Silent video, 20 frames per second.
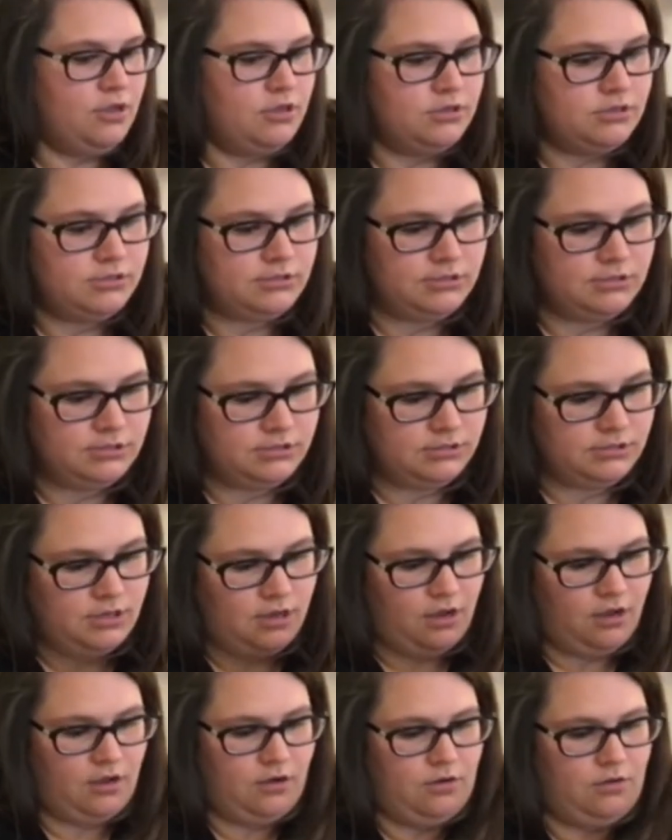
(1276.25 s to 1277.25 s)

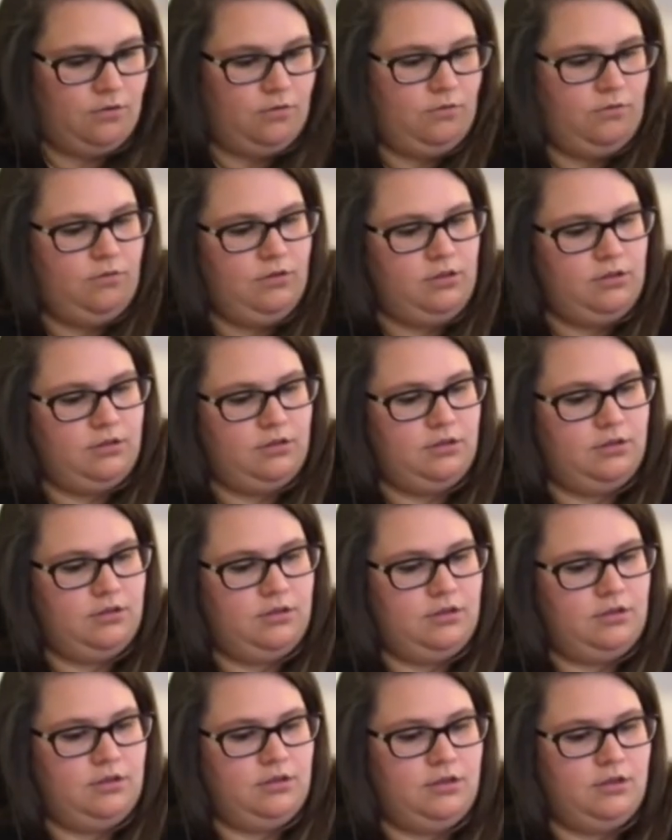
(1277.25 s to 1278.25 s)
So
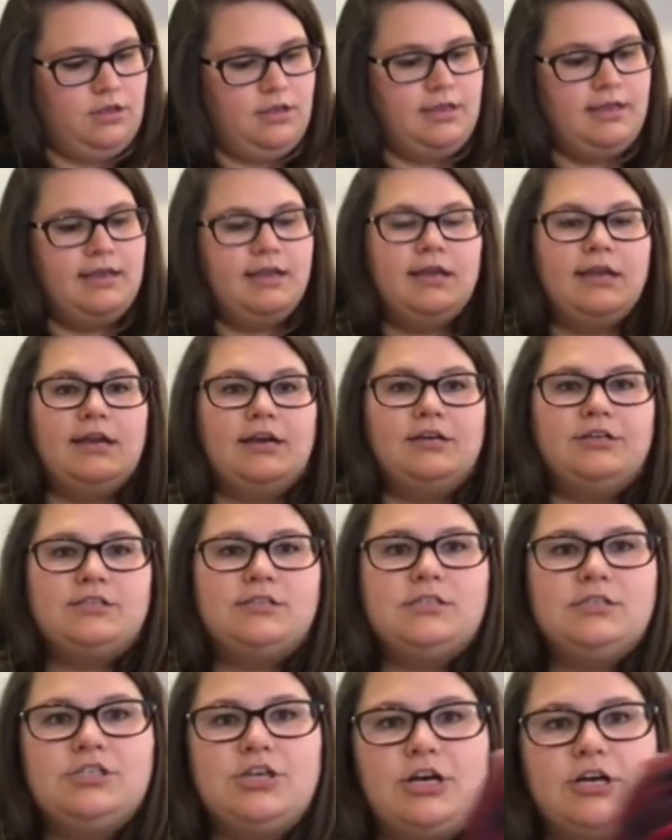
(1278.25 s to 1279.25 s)
here's
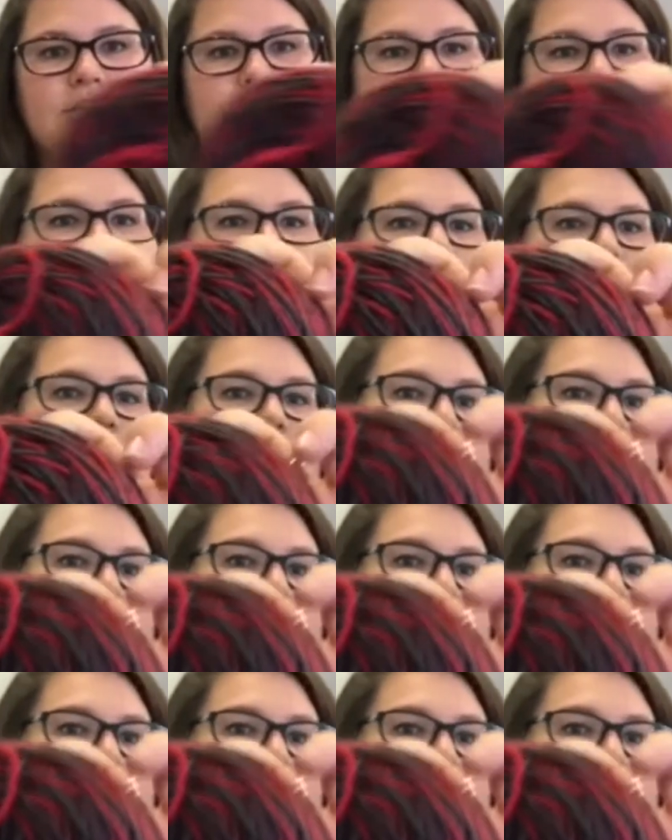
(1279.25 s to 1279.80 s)
the dark side